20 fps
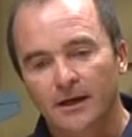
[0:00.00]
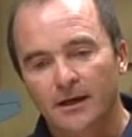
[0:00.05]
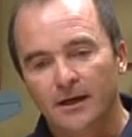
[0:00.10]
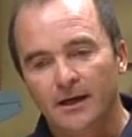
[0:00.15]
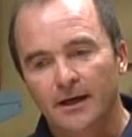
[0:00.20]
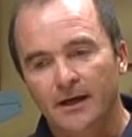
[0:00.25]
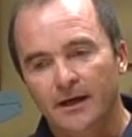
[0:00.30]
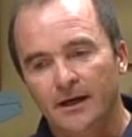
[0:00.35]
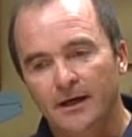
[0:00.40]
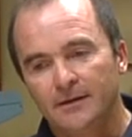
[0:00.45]

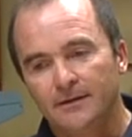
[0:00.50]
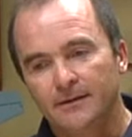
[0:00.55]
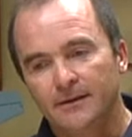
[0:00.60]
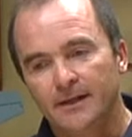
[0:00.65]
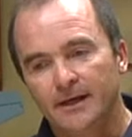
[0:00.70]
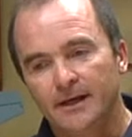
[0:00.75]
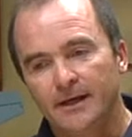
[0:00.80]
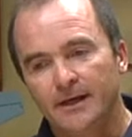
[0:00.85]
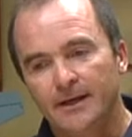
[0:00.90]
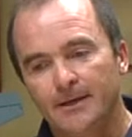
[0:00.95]
And
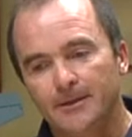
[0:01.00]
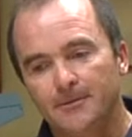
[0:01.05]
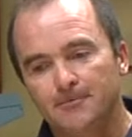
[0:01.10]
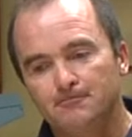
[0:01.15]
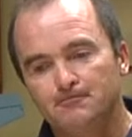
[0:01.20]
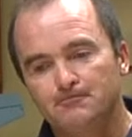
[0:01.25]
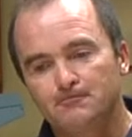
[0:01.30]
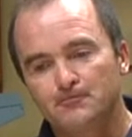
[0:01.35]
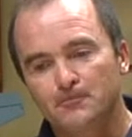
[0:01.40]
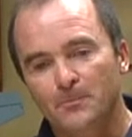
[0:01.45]

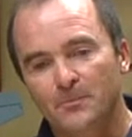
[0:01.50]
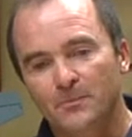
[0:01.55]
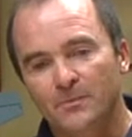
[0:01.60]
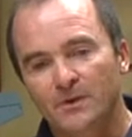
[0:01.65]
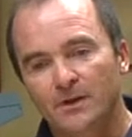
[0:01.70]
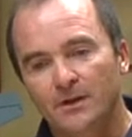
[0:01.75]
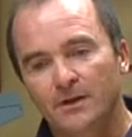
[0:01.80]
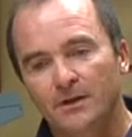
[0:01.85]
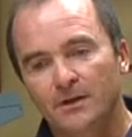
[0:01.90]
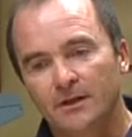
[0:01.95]

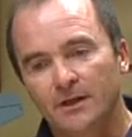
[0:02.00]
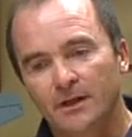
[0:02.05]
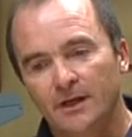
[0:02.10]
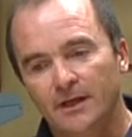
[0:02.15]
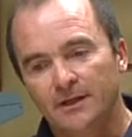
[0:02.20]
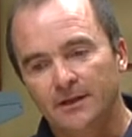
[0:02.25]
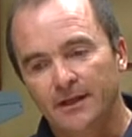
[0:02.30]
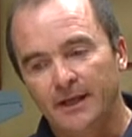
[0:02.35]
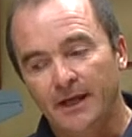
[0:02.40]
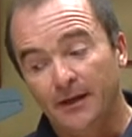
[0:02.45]

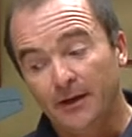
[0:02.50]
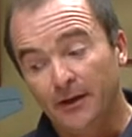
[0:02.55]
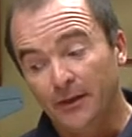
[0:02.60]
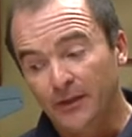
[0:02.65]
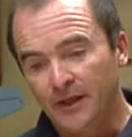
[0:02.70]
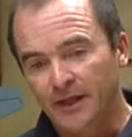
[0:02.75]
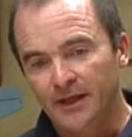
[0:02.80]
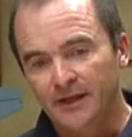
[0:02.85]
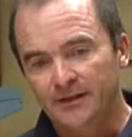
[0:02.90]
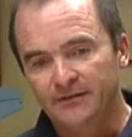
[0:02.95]
the other
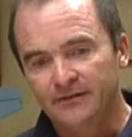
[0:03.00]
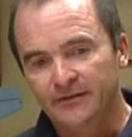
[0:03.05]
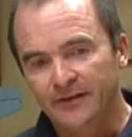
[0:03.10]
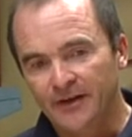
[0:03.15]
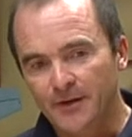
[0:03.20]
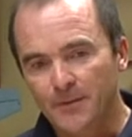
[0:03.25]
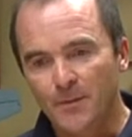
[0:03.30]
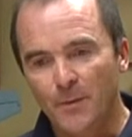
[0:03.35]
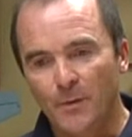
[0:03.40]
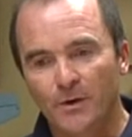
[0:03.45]
thing is
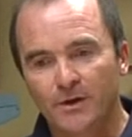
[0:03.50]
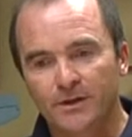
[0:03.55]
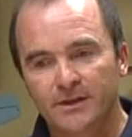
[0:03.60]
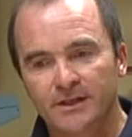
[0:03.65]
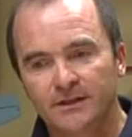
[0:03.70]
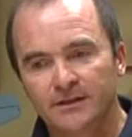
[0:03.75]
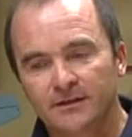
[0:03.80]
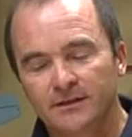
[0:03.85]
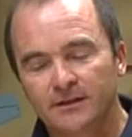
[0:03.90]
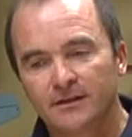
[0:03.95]
very
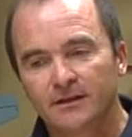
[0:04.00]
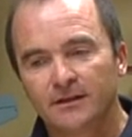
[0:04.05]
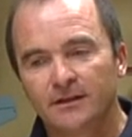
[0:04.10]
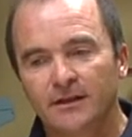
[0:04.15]
important